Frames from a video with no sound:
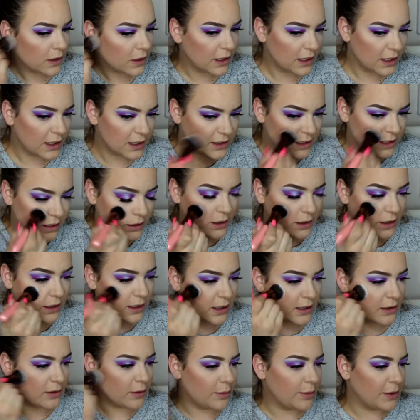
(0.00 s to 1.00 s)
There's a
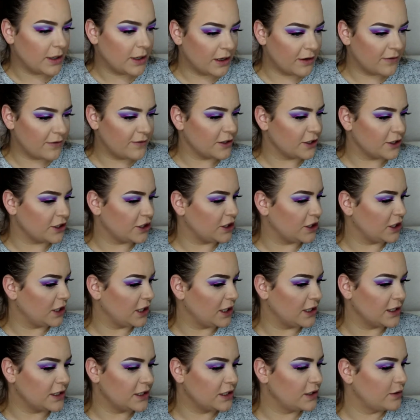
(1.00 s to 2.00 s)
little bit of a
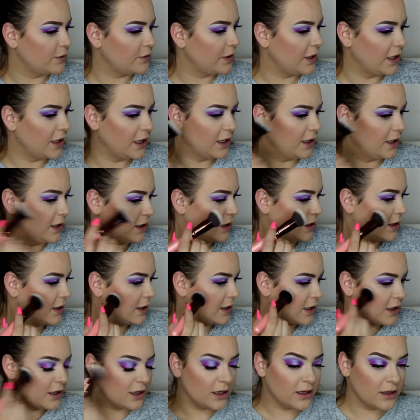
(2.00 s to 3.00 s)
sheen to it.
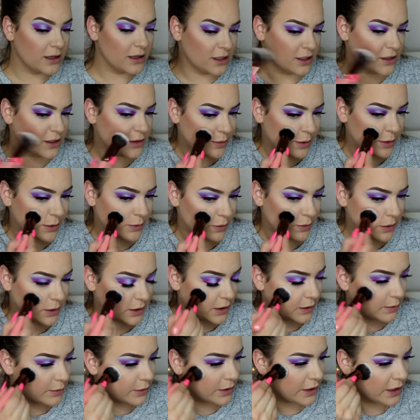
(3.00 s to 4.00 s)
This will be
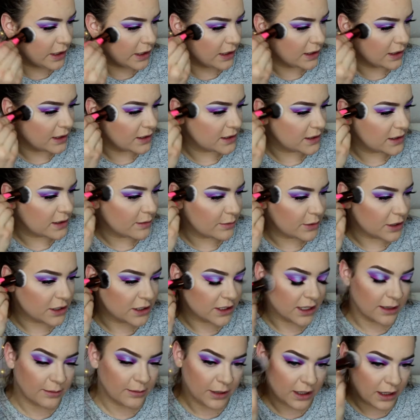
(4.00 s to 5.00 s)
really pretty in the
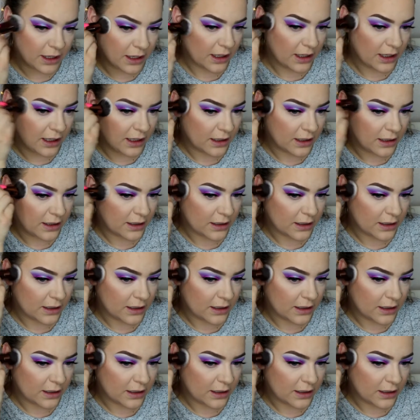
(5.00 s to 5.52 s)
summertime, I think.